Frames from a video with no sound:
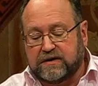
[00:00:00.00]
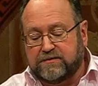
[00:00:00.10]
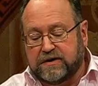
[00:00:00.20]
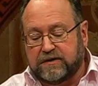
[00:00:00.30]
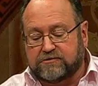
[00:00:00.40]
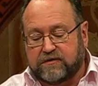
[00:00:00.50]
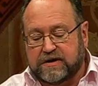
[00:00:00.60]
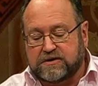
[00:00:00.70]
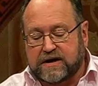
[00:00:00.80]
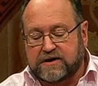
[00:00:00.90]
the Minister of
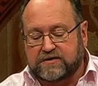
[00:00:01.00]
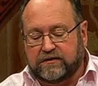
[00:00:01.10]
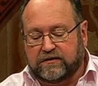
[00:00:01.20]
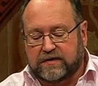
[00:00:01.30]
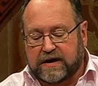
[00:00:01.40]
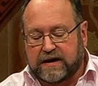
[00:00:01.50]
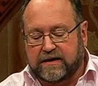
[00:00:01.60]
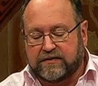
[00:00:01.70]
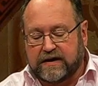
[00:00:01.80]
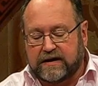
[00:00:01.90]
Education
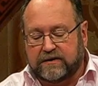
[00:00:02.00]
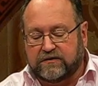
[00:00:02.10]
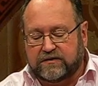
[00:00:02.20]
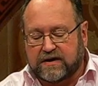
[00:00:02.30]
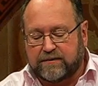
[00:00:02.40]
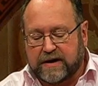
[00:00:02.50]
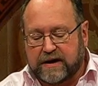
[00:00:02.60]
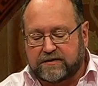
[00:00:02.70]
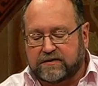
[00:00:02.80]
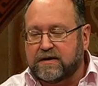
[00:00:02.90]
saying there's
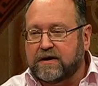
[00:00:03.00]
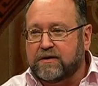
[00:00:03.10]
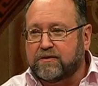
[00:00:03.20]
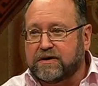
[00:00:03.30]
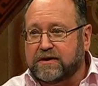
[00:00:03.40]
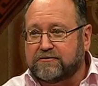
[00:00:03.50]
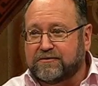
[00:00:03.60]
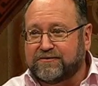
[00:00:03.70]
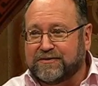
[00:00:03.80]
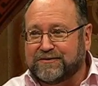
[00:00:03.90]
about
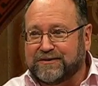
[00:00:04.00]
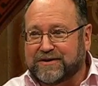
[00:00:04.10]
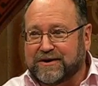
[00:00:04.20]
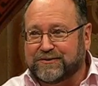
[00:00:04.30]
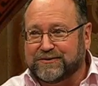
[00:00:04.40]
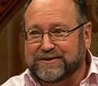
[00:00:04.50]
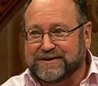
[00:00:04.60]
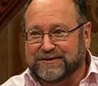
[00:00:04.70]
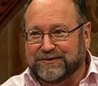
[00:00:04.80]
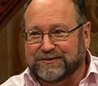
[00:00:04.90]
150,000
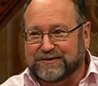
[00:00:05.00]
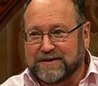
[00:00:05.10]
kids.